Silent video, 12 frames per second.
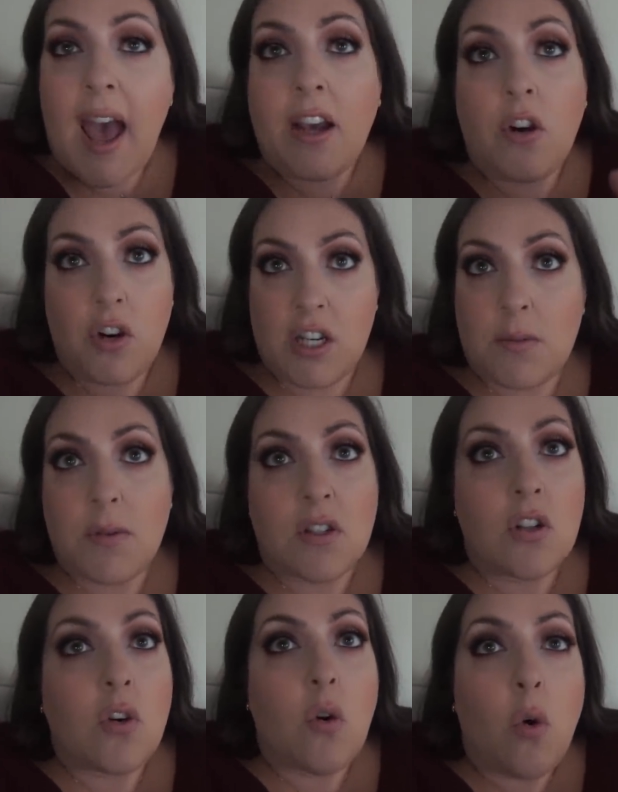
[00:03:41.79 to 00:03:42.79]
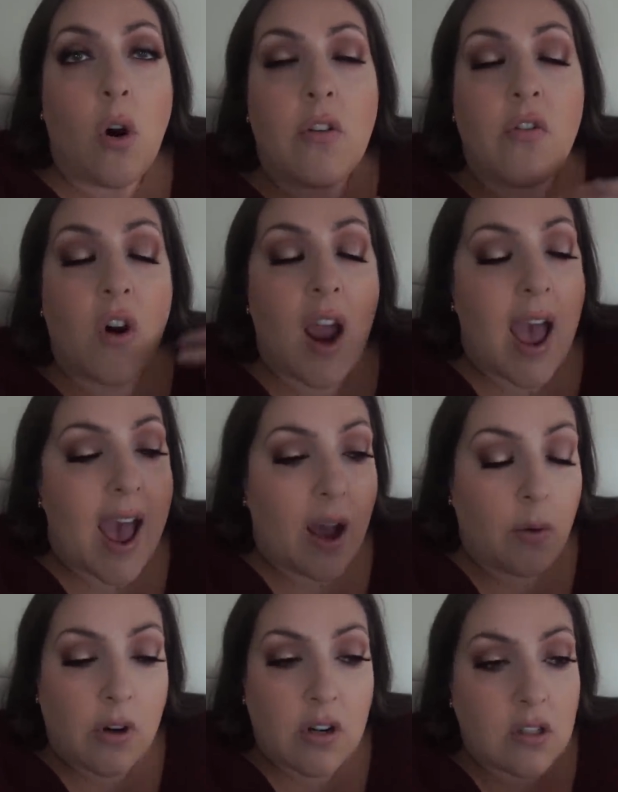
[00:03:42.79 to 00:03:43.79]
at Christmas decor for
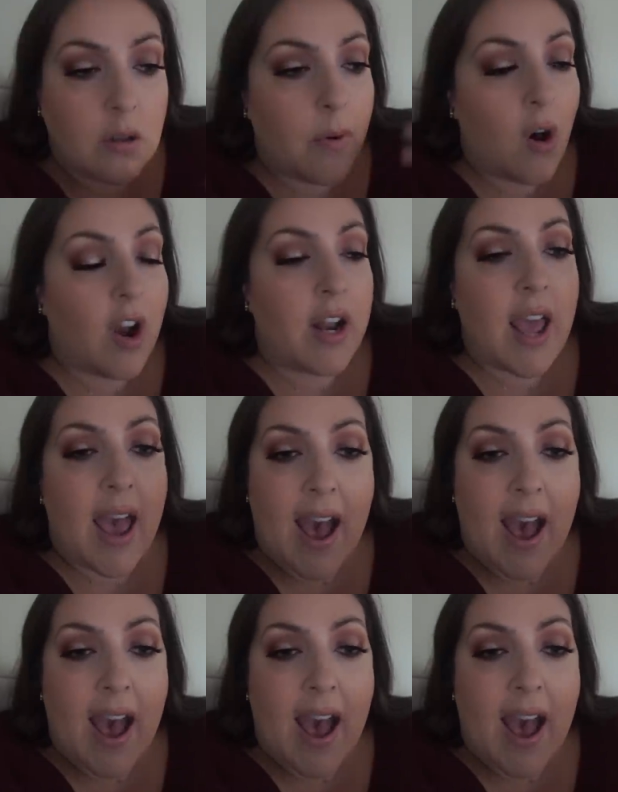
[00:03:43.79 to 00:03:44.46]
hours upon